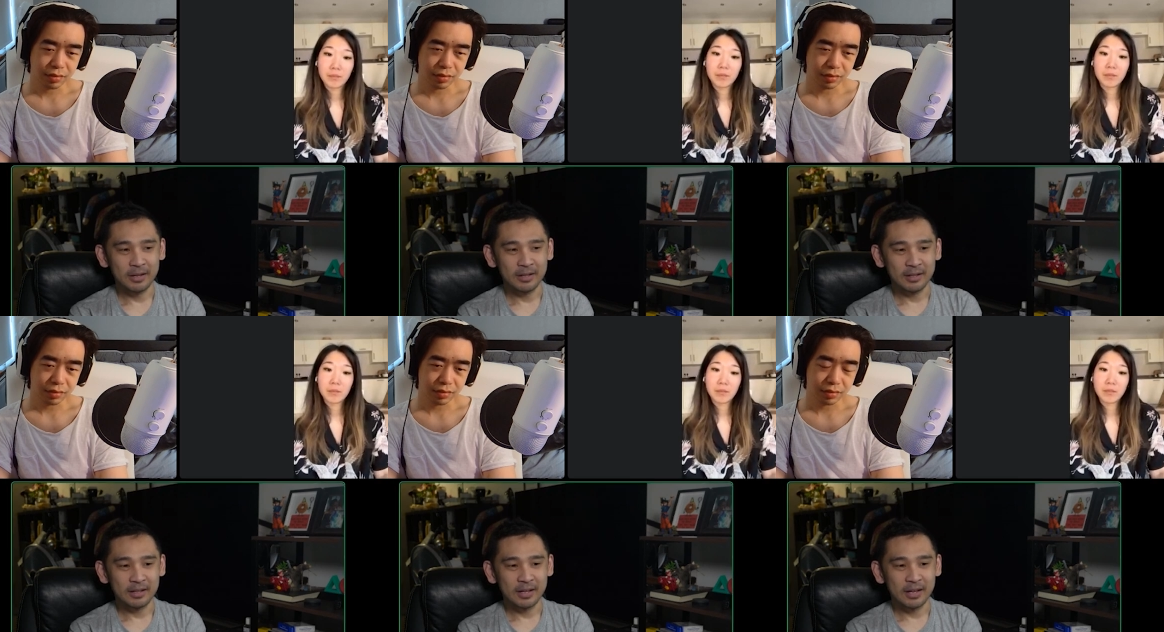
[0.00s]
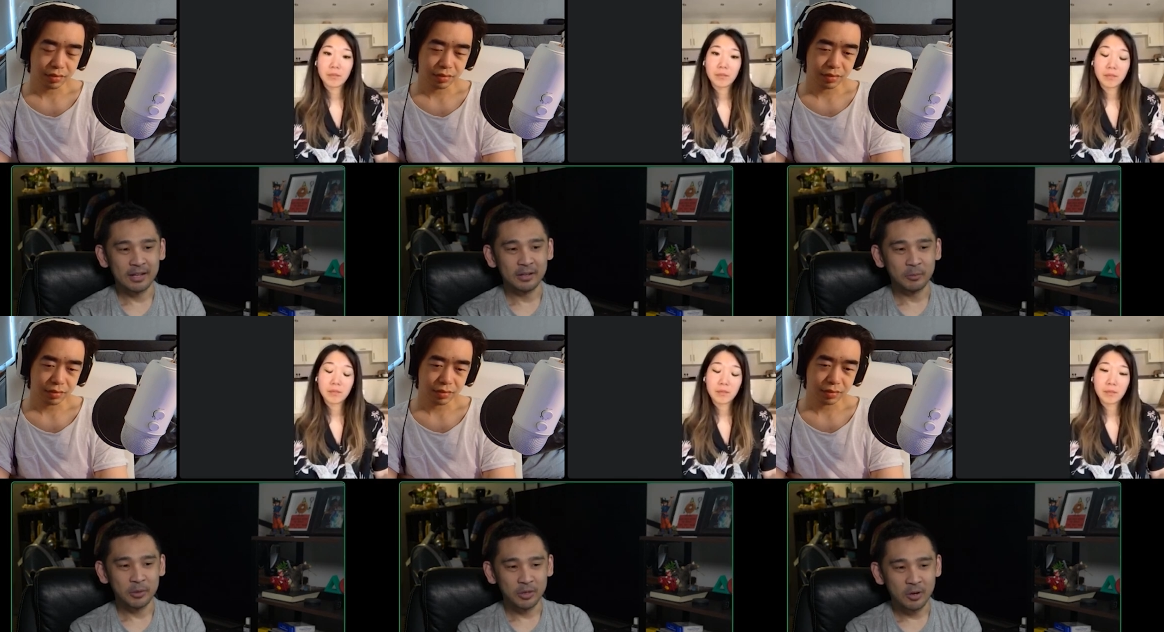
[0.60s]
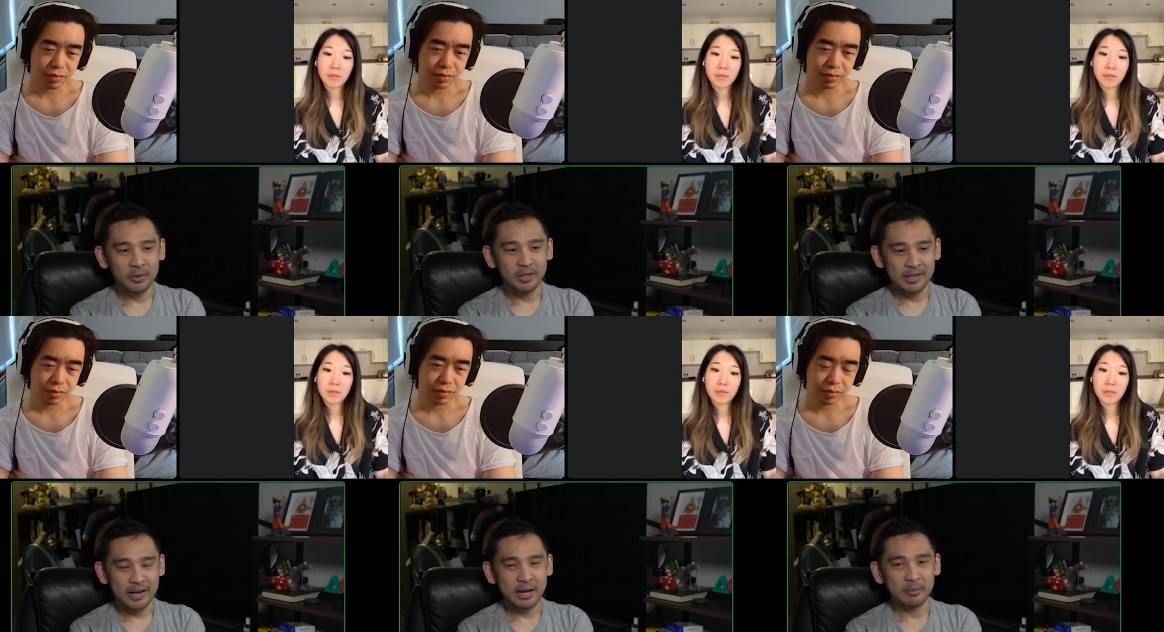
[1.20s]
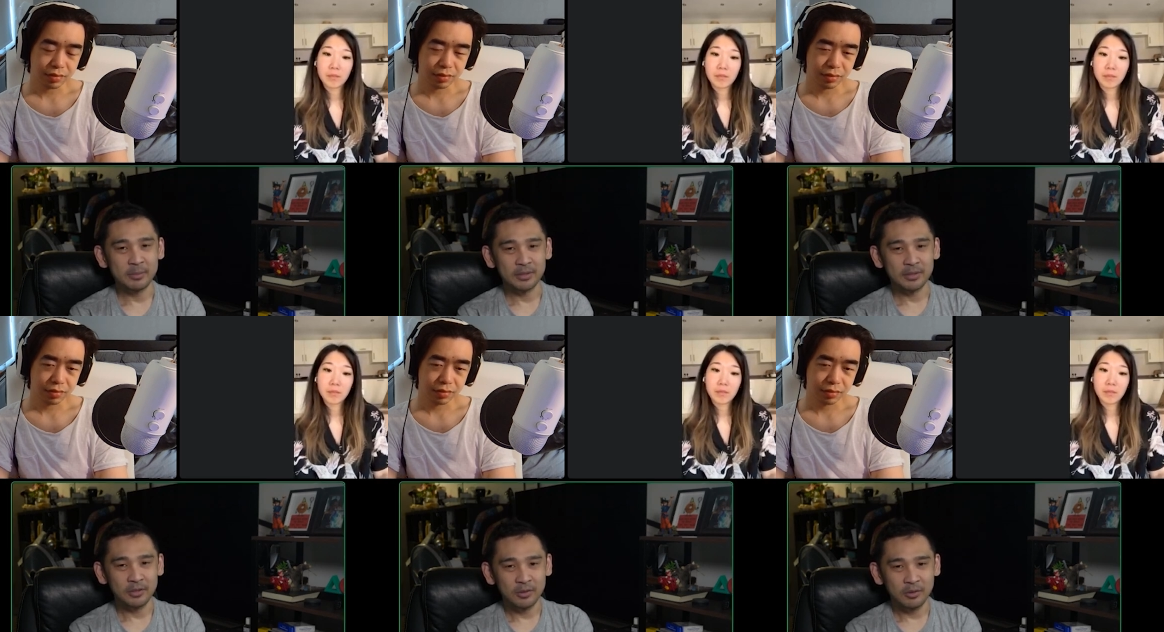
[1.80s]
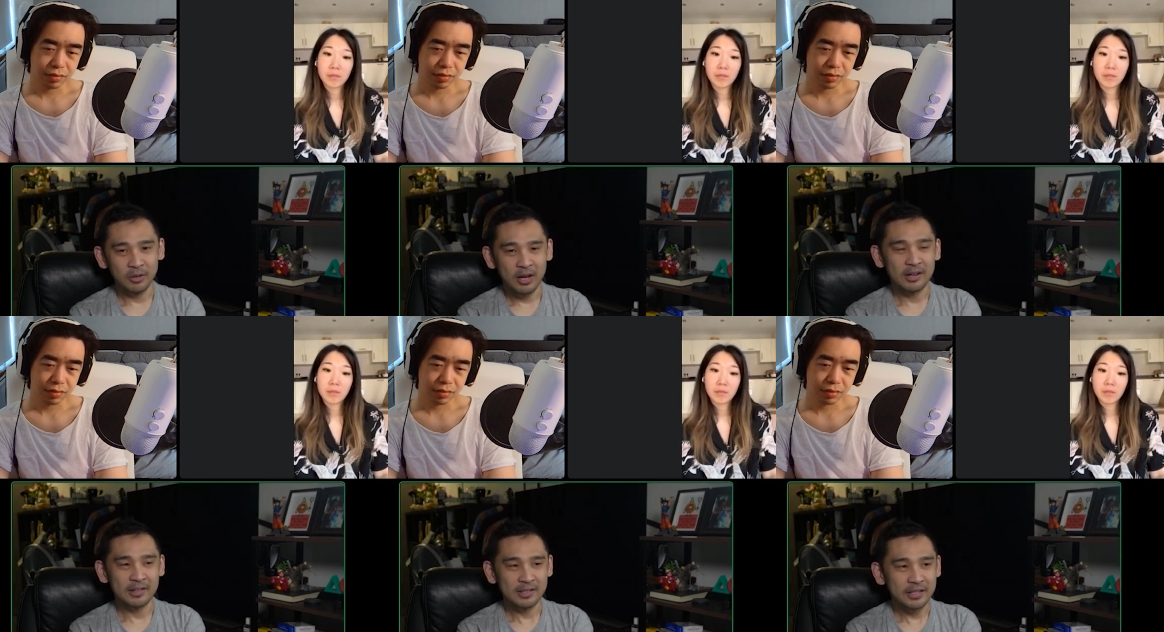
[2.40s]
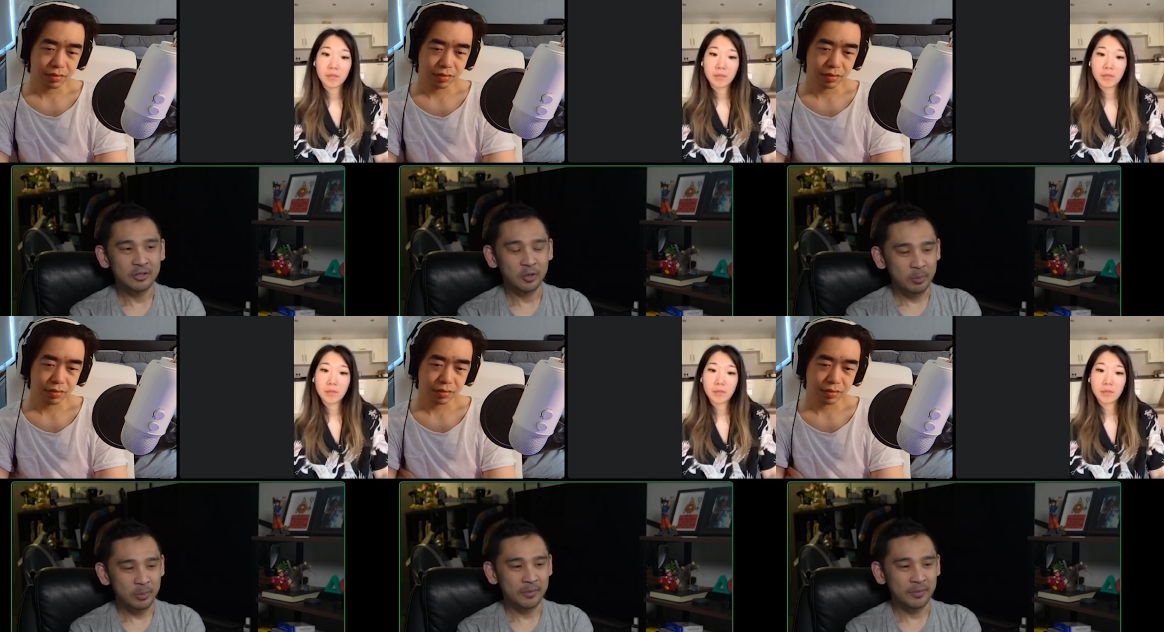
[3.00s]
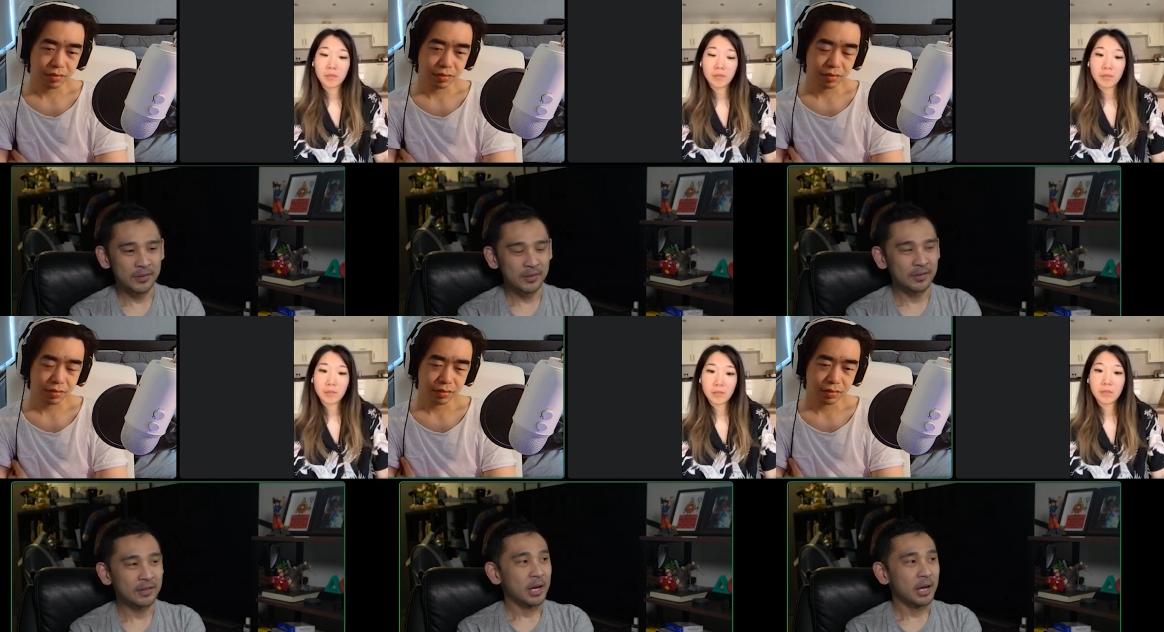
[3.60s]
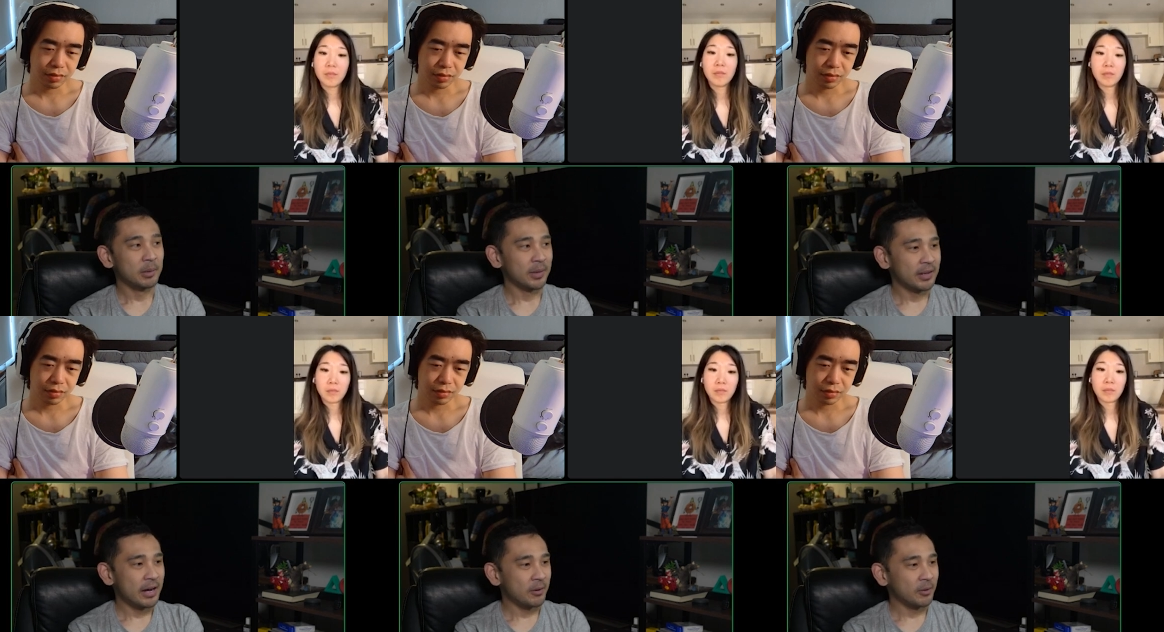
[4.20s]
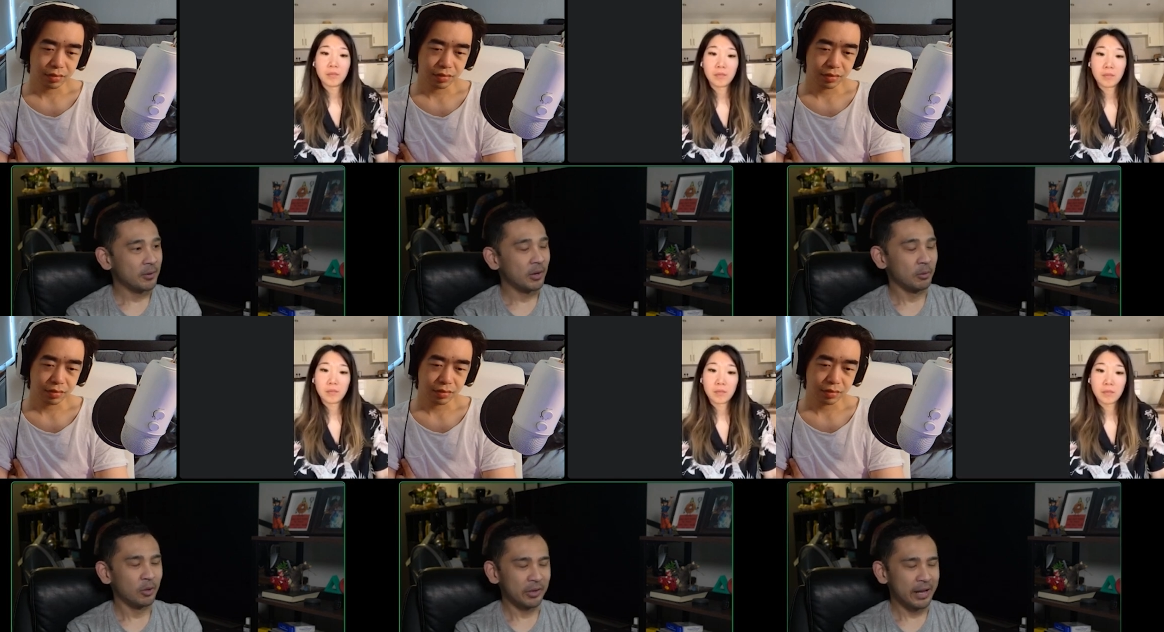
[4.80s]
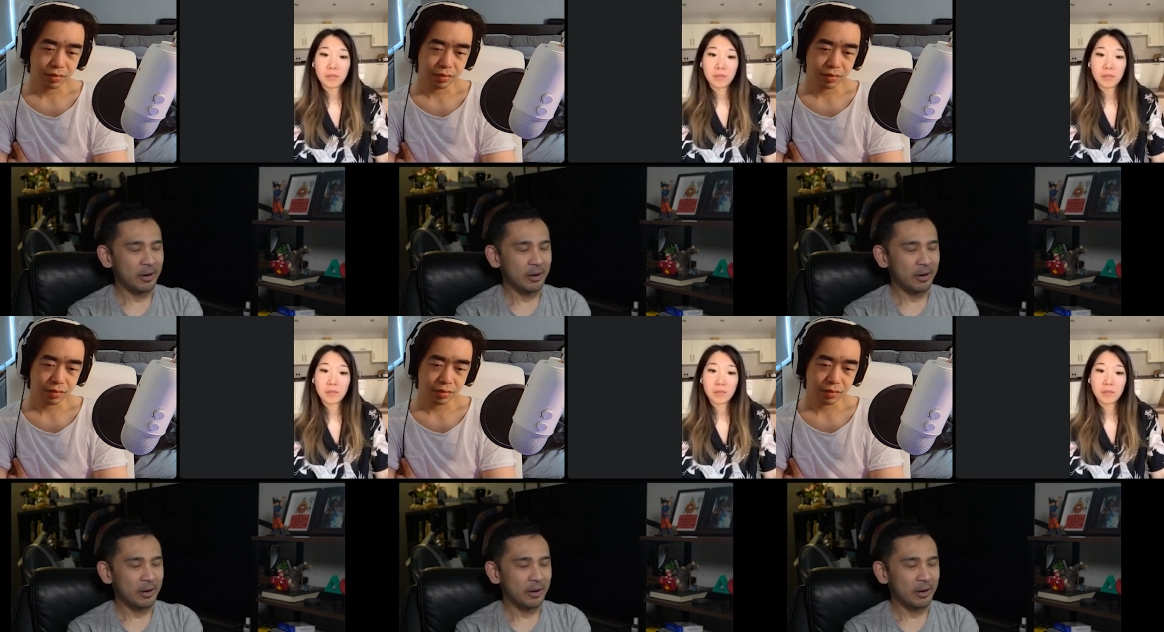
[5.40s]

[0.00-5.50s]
Speaker 1: And then when you go on these apps, you you kind of stick to your preferences. But now, oh, not now.